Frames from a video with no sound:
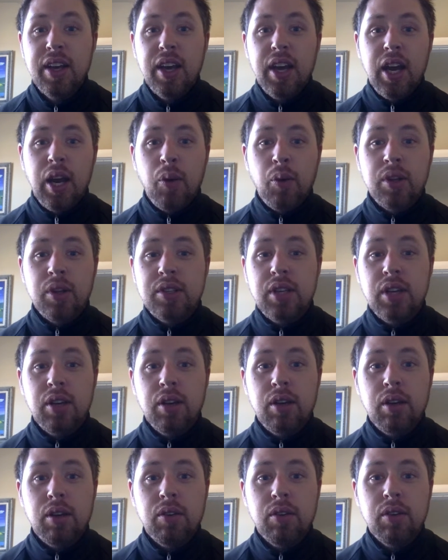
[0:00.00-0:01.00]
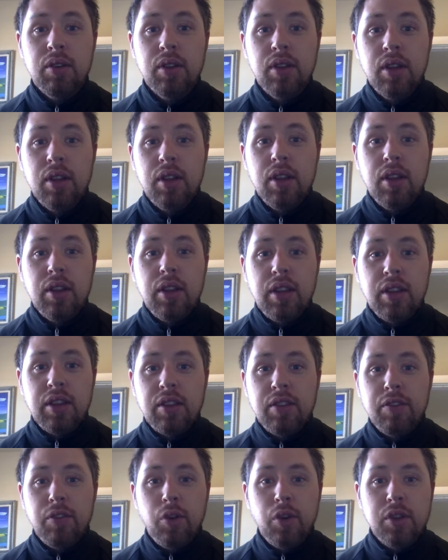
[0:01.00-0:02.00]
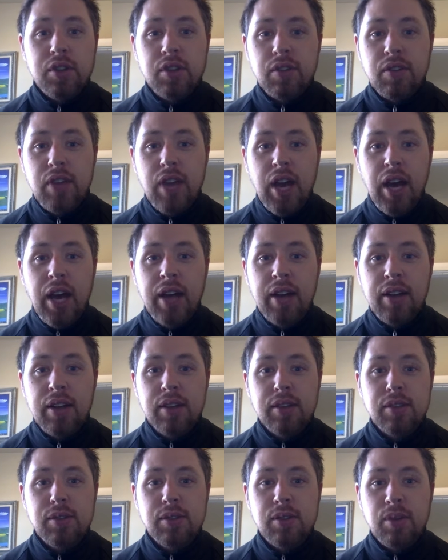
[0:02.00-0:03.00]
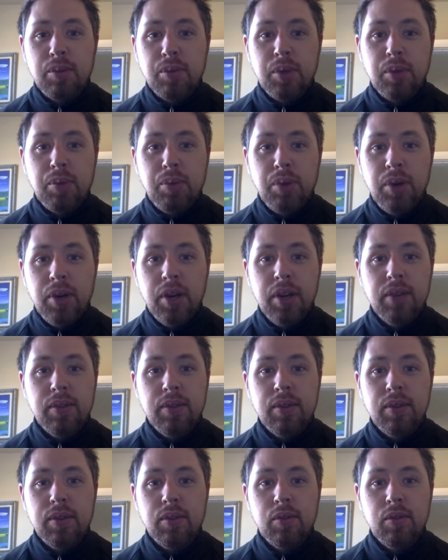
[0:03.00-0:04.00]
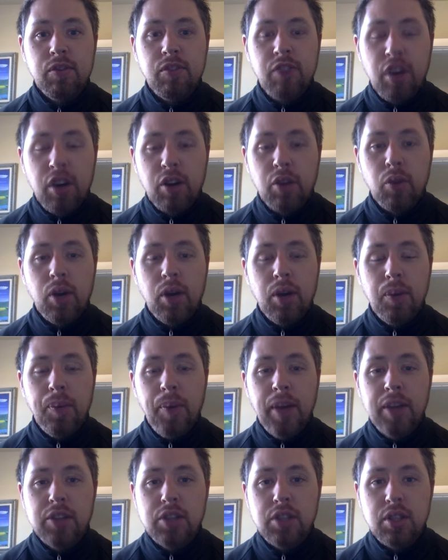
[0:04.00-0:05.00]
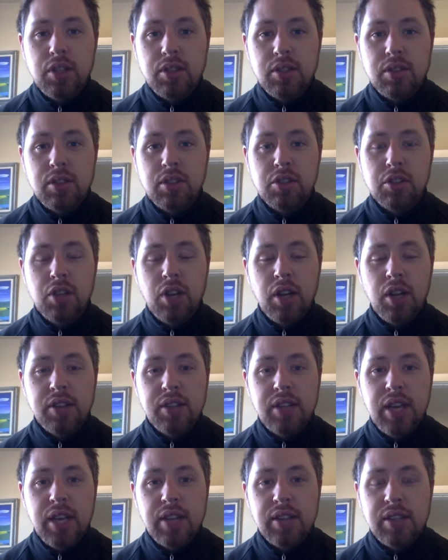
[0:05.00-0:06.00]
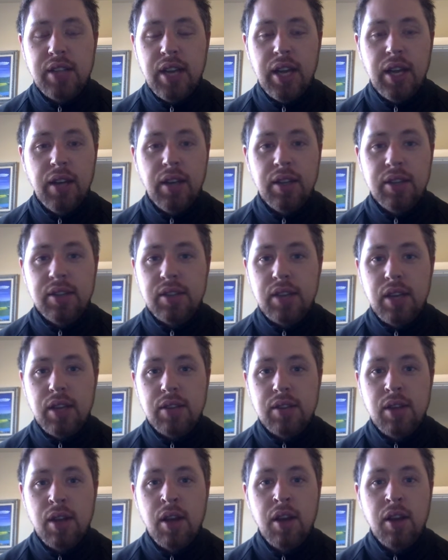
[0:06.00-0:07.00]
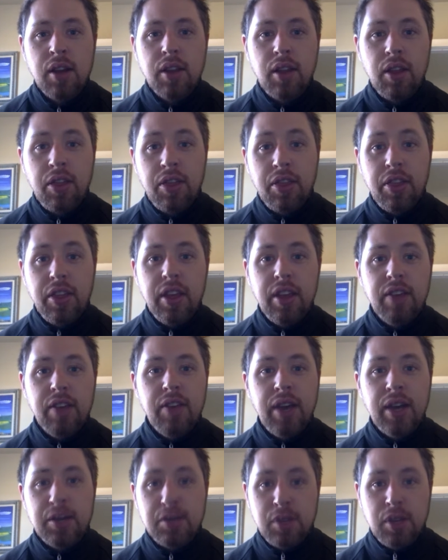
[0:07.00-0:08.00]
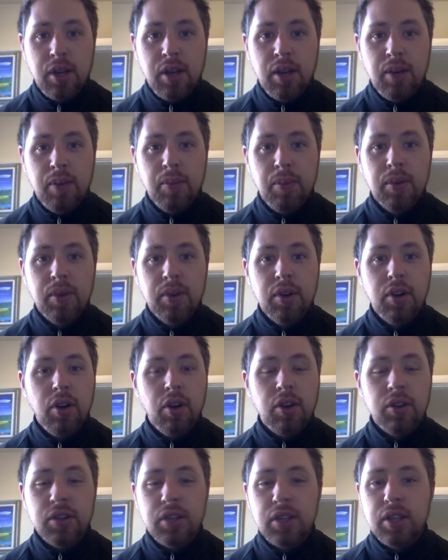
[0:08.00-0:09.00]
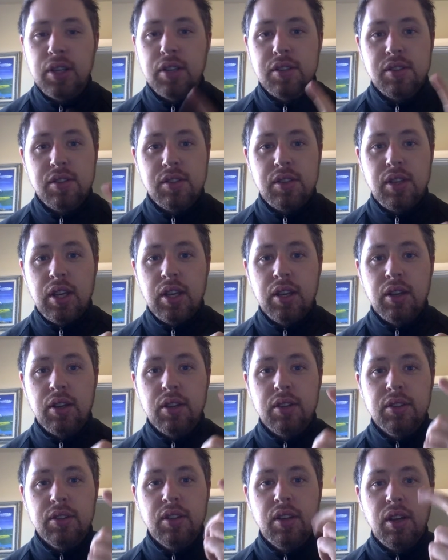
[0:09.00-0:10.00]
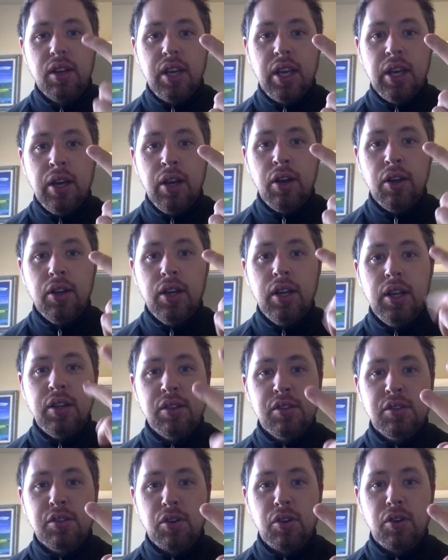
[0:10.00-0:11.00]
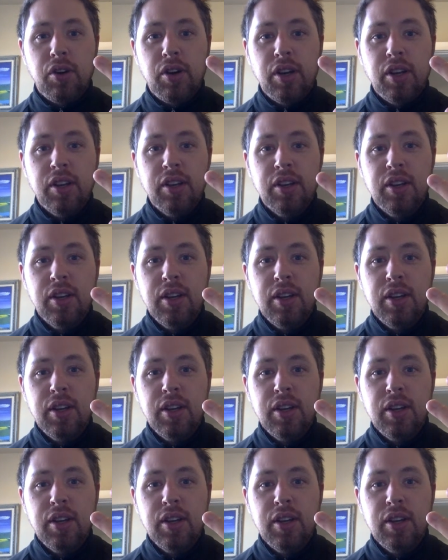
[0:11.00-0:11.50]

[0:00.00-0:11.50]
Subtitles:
And I want to tell you that the voice of God is simply put very well by Jesus in John 10:10. He says, the thief has come only to steal, kill, and destroy.